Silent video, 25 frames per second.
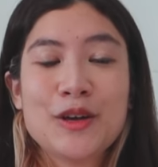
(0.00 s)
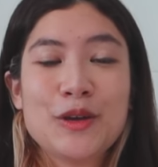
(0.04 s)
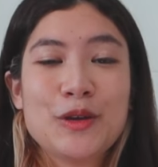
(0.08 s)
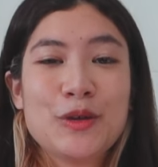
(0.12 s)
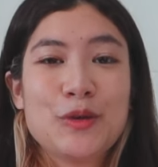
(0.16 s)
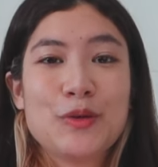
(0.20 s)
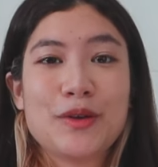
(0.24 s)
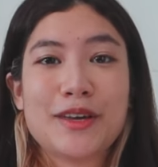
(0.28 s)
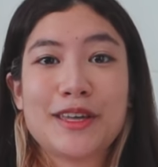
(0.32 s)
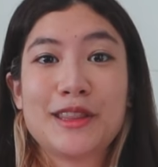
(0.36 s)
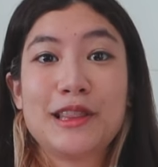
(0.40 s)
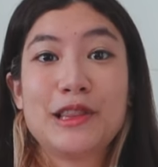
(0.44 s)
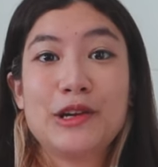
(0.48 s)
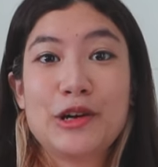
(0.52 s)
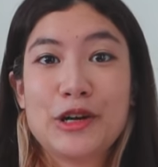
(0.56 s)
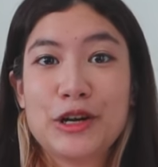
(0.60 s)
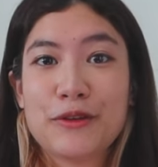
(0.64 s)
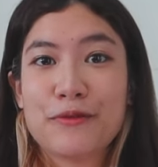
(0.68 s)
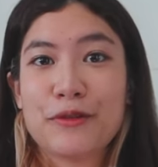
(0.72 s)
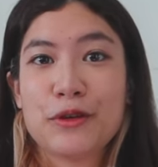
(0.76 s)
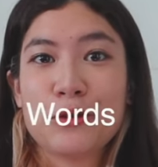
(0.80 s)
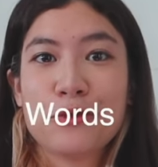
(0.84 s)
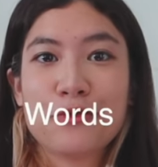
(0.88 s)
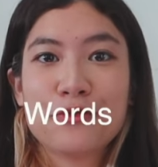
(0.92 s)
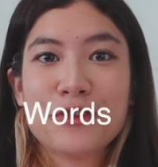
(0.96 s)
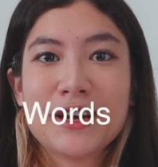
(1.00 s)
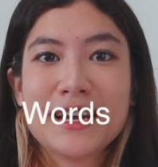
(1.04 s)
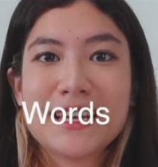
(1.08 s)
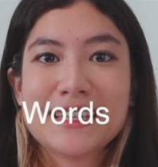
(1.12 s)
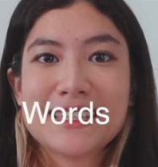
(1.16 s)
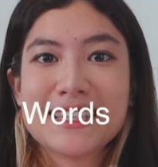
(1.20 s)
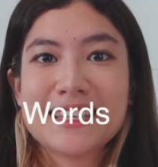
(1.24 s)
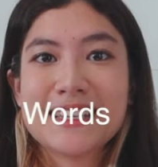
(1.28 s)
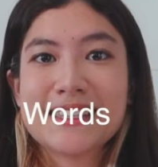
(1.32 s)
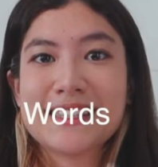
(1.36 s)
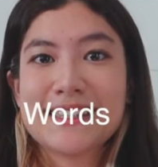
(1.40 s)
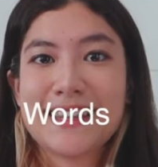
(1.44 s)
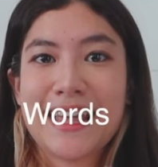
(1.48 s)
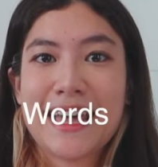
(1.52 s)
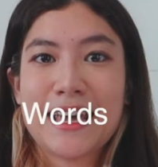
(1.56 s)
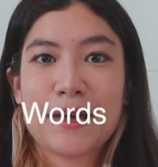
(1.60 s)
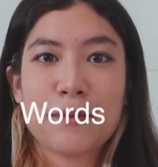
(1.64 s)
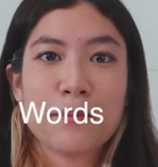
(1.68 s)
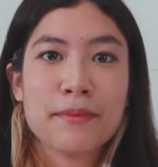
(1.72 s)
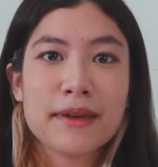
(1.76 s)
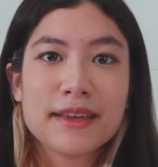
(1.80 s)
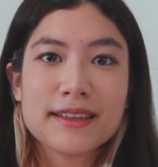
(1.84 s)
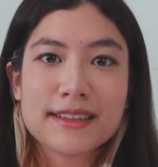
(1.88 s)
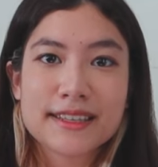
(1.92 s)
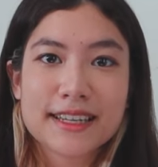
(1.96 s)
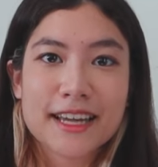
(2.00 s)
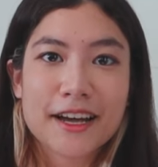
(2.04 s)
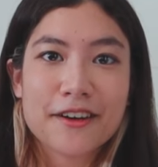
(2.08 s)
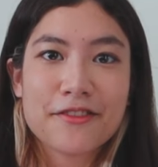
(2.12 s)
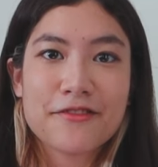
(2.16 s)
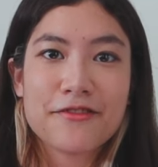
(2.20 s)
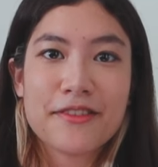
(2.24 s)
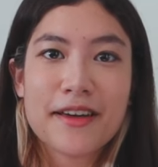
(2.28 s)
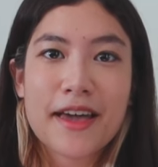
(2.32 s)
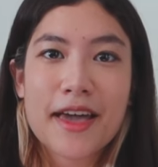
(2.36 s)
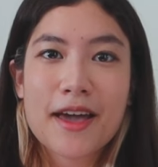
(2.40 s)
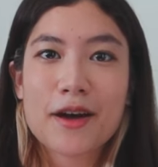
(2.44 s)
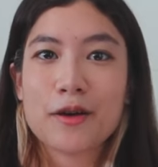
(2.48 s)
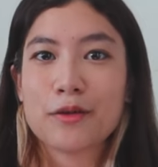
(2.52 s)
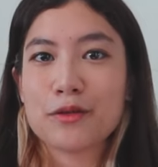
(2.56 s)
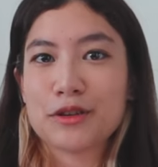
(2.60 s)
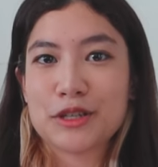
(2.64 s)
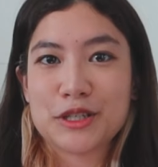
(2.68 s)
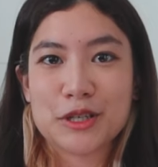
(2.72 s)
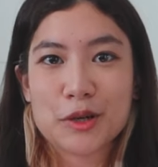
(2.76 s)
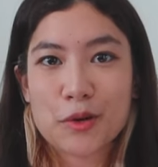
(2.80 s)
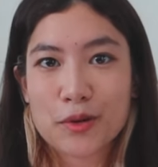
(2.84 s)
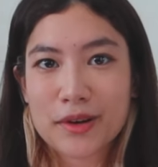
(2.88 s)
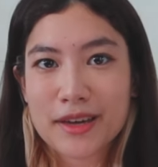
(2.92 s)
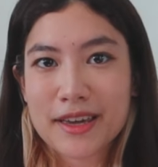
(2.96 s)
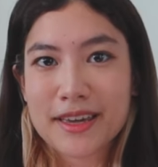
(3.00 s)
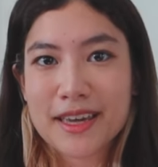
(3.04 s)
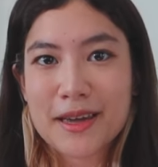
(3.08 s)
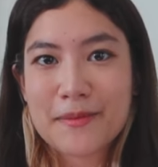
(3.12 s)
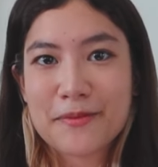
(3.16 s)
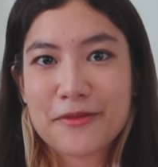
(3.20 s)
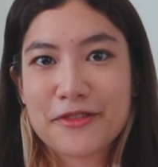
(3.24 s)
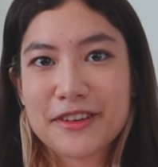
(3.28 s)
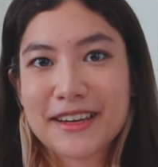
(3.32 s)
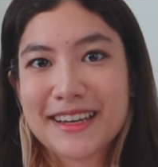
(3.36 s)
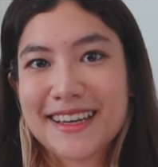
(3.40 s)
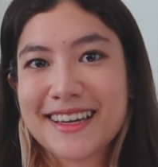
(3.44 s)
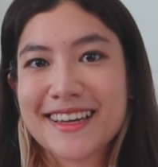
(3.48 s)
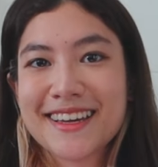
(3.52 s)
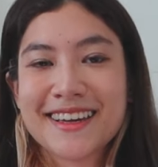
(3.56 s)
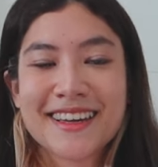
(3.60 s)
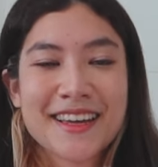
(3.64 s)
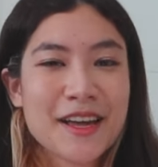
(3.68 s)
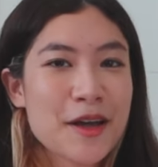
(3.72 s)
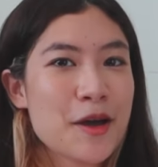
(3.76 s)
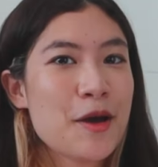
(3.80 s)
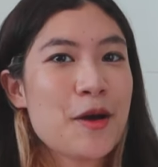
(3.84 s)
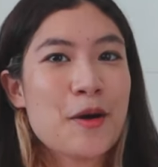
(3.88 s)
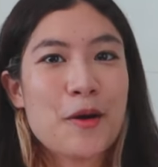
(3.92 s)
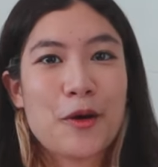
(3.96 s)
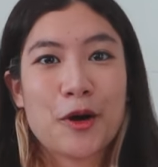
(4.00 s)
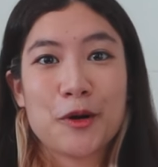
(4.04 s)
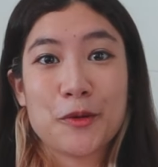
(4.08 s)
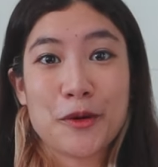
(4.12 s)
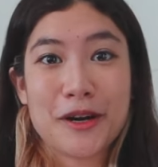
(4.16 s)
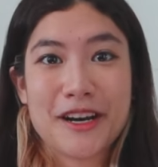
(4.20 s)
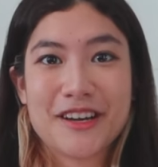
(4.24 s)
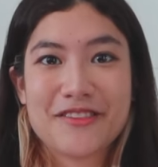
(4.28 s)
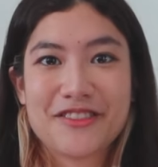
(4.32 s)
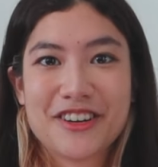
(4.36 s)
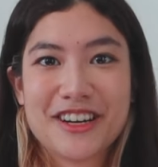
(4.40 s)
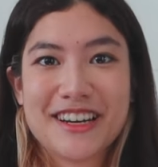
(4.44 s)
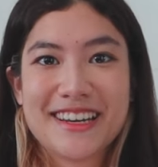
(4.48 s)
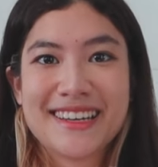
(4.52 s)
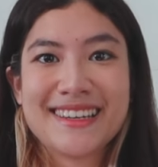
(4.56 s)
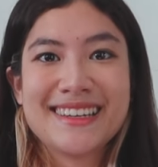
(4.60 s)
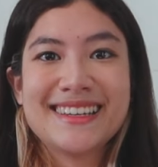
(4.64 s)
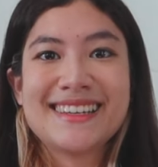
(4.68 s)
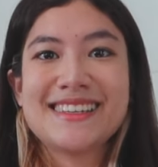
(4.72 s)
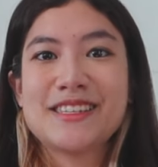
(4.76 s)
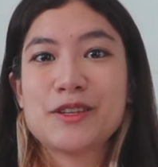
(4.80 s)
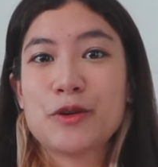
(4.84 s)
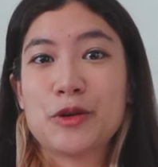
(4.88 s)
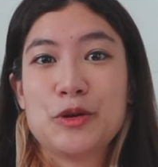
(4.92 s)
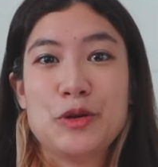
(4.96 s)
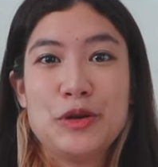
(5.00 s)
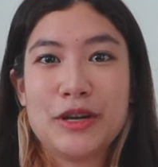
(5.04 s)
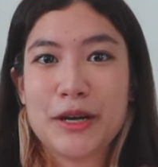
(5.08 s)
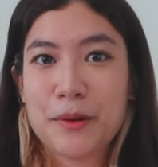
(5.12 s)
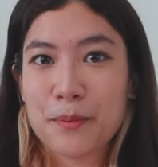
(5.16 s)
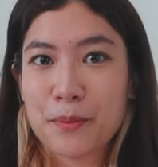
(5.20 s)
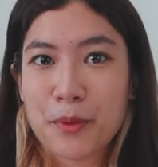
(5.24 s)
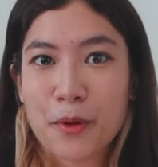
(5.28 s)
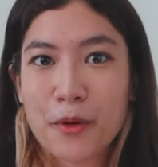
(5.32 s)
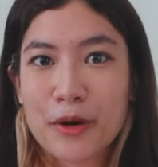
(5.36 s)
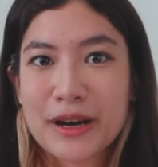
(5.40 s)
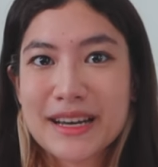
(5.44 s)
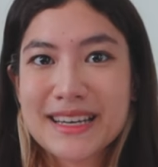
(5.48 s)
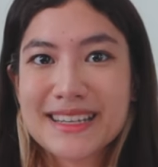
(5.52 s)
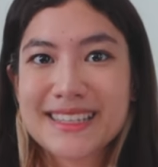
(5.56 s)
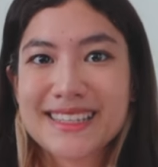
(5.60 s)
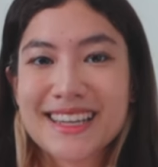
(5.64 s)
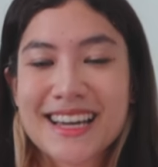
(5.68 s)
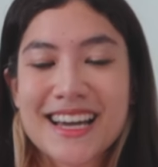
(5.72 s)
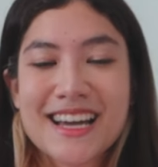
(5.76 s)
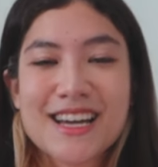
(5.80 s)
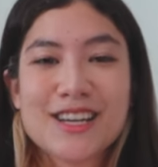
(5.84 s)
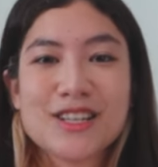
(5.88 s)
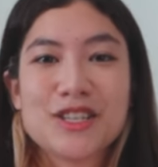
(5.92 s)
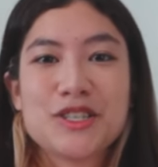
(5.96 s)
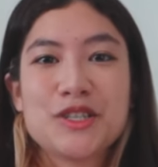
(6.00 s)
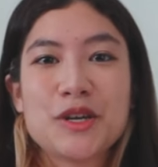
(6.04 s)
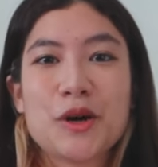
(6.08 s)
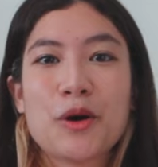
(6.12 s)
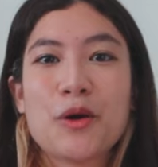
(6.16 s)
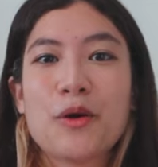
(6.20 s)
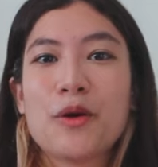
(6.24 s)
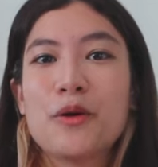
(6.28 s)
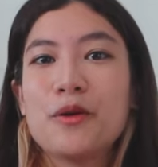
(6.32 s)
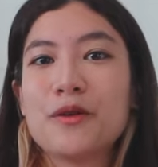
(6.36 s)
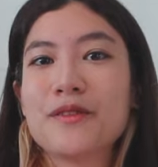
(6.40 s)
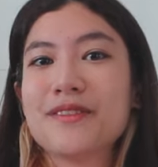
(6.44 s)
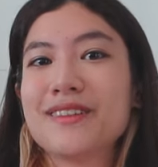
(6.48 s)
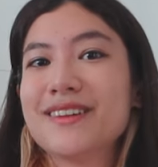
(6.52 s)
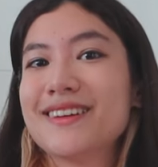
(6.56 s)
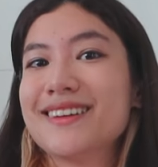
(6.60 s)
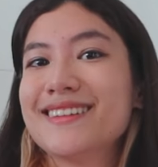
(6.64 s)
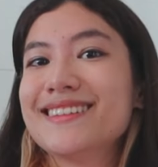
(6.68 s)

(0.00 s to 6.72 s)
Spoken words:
You can learn a few phrases like Milchkaffee or Schokigipfli or whatever it is, or you can point. So